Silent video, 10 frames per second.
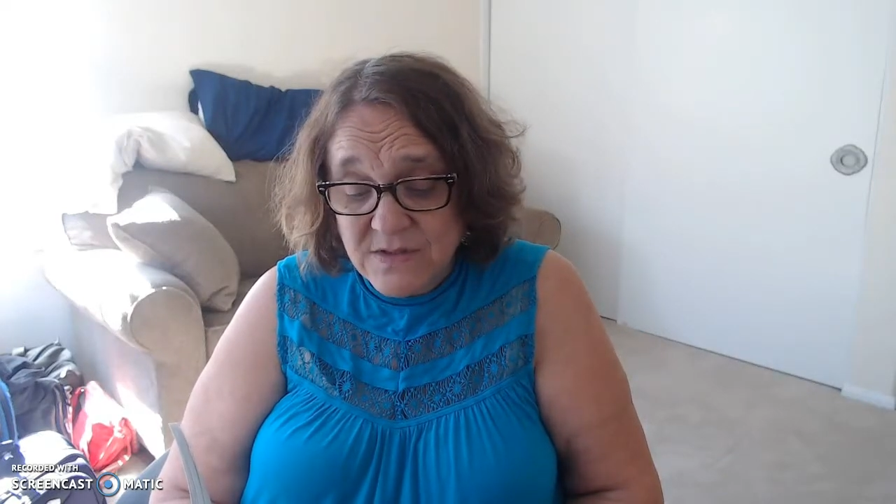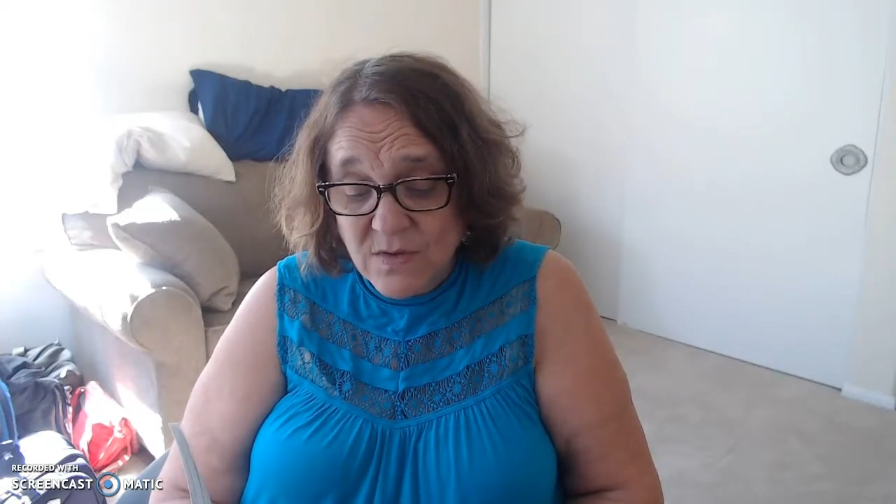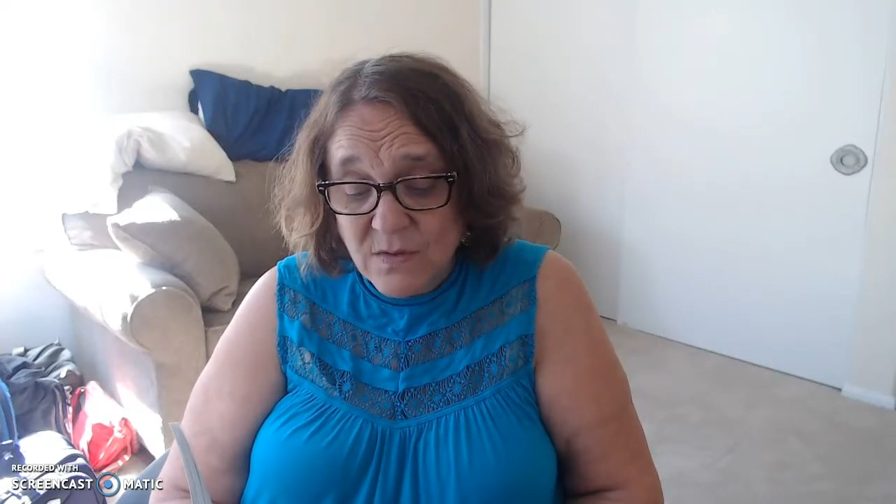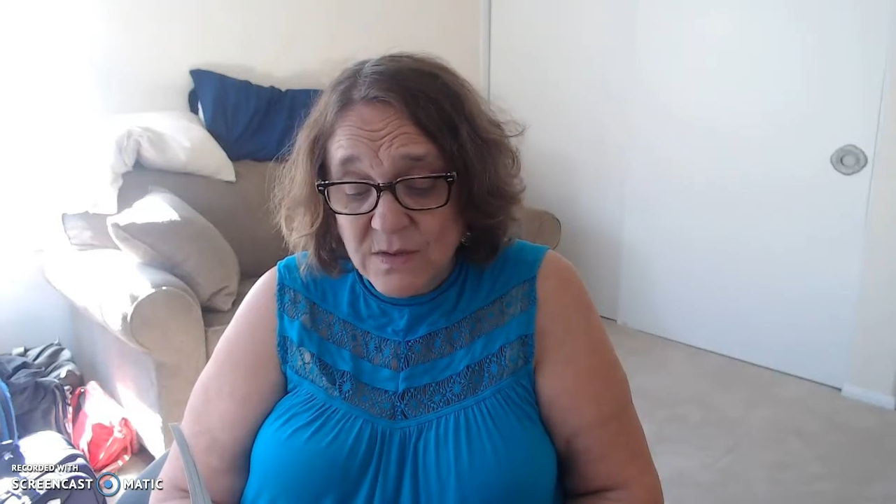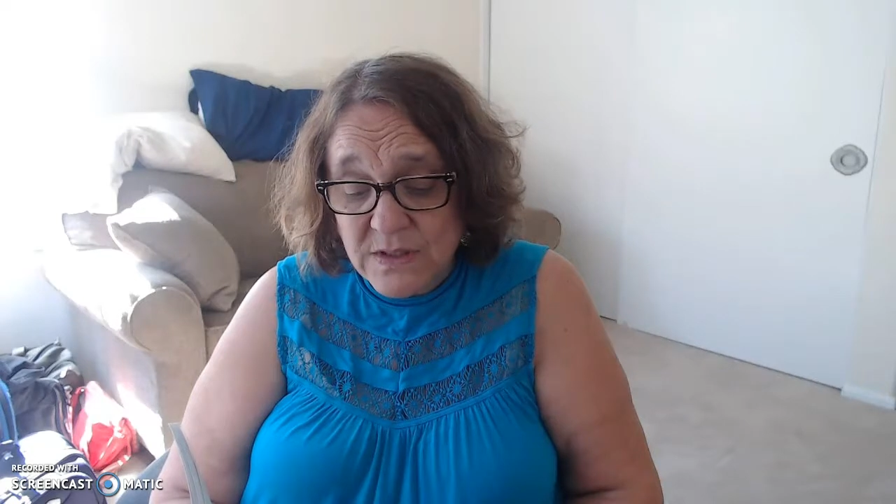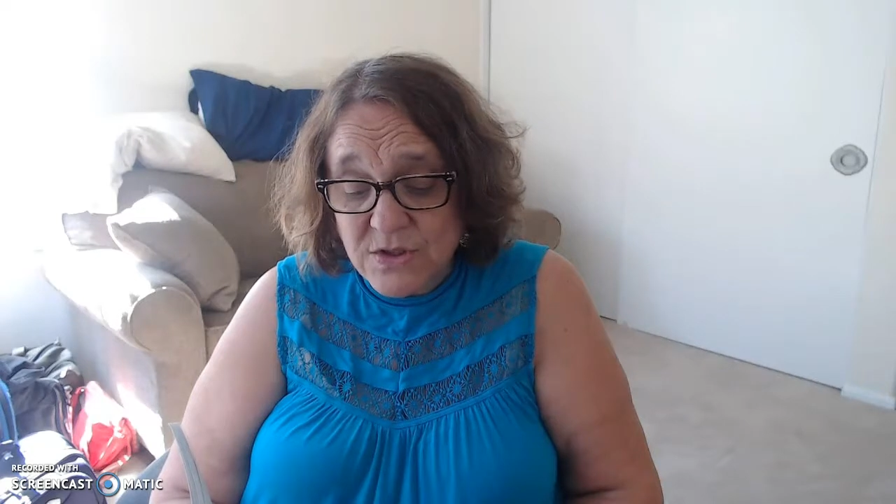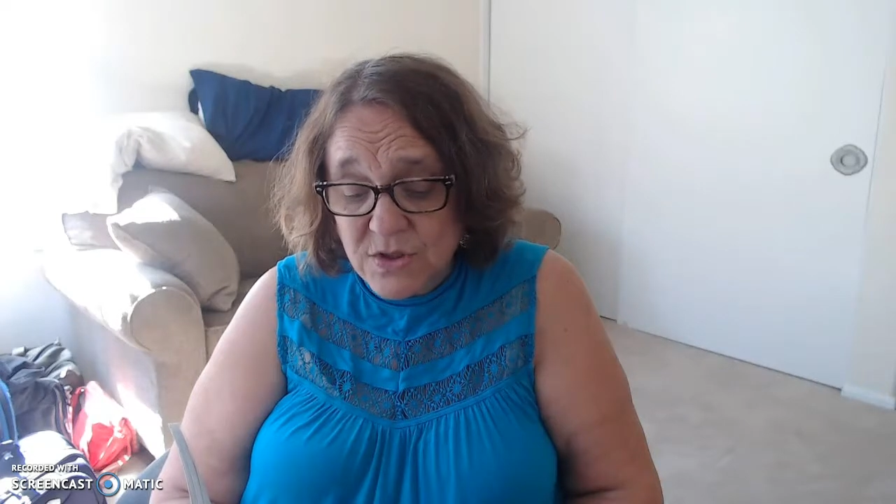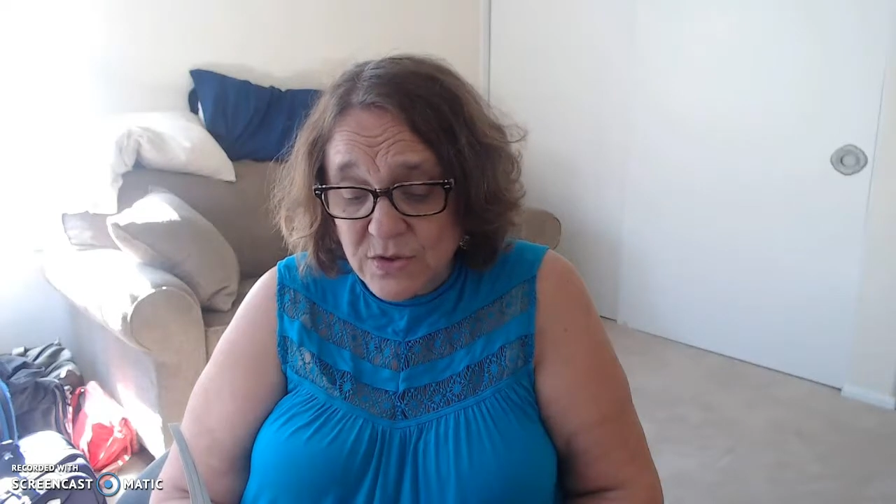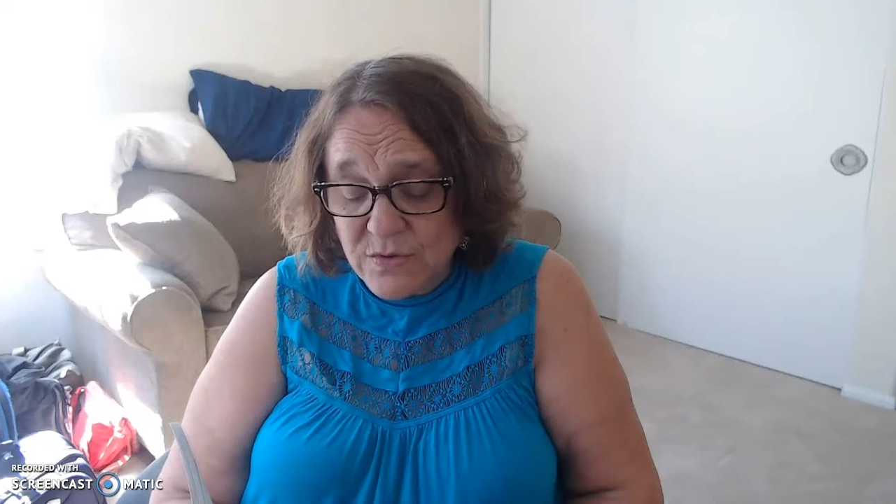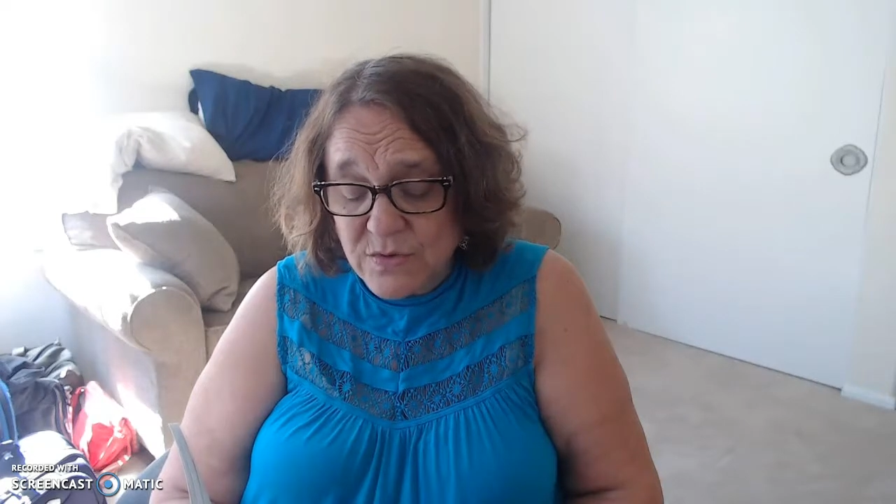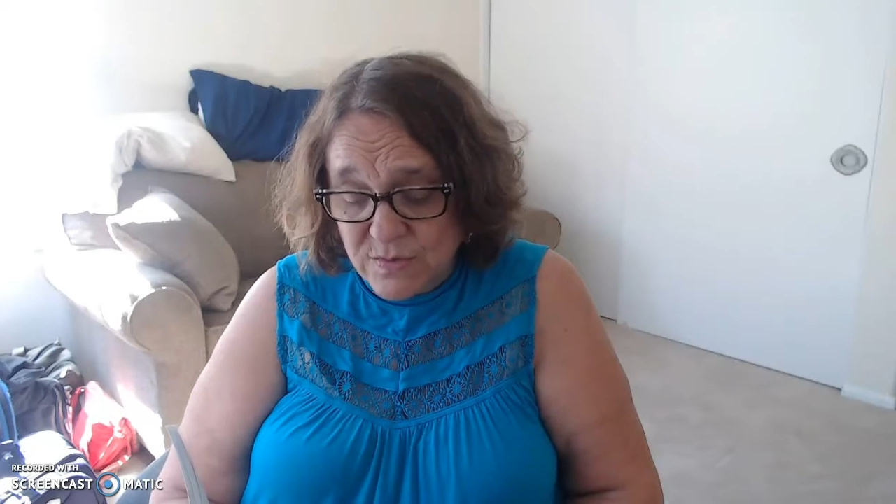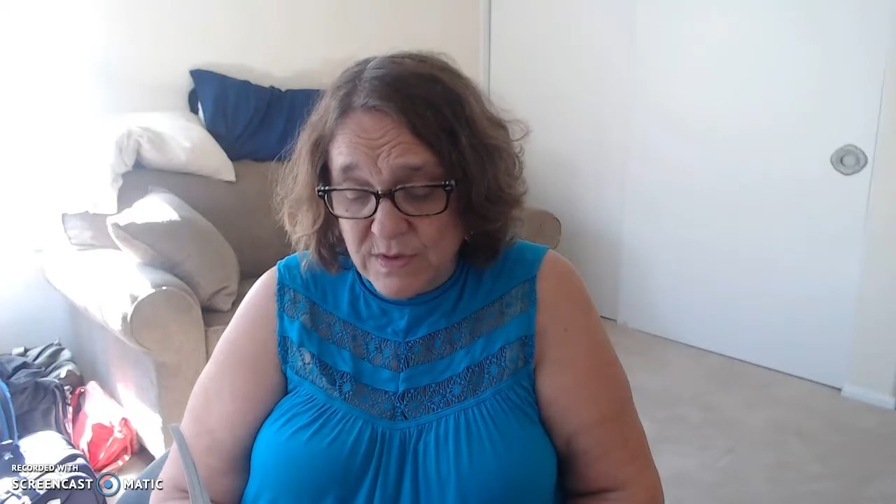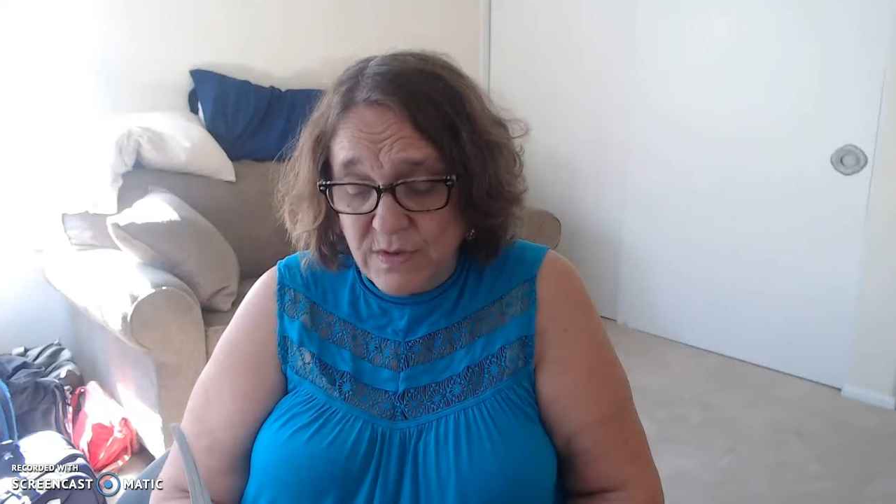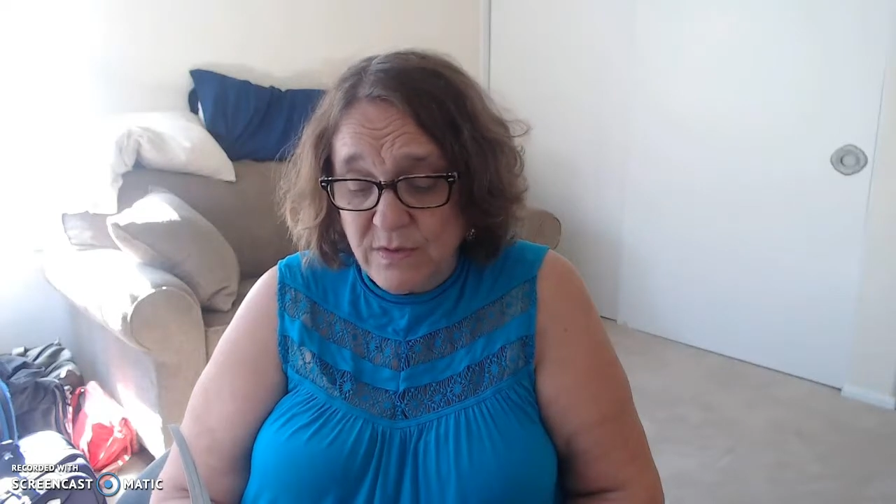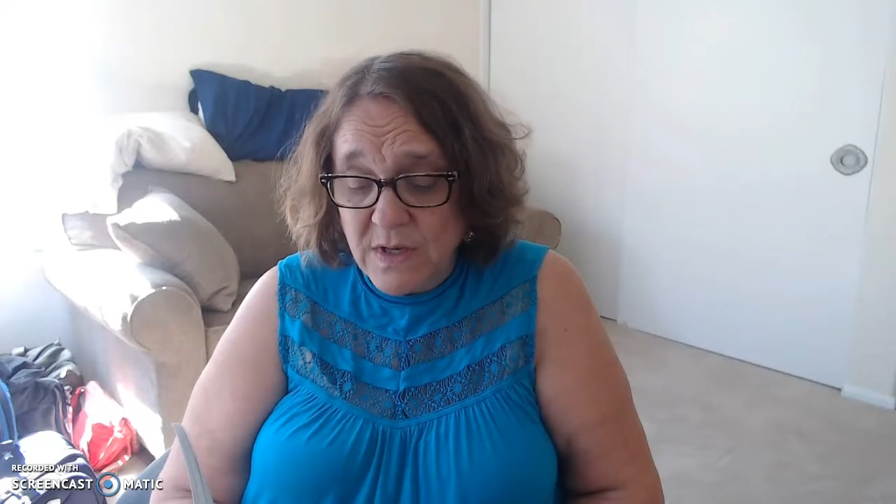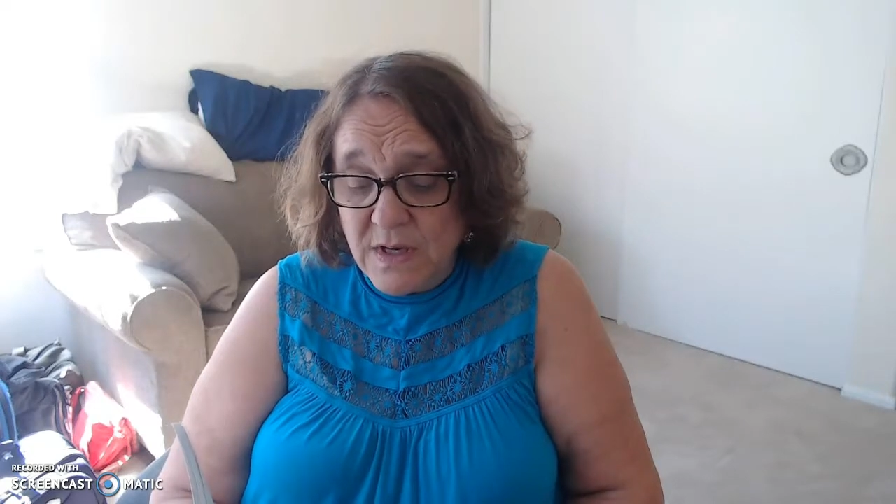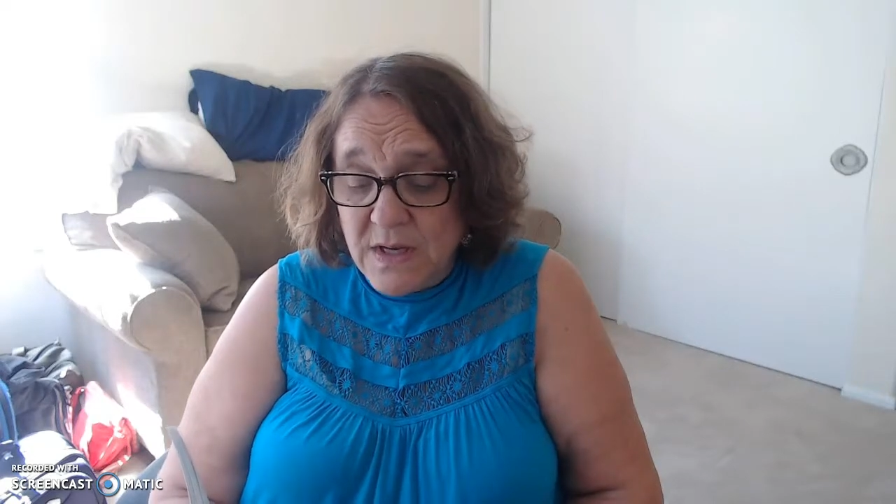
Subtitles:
is only too true.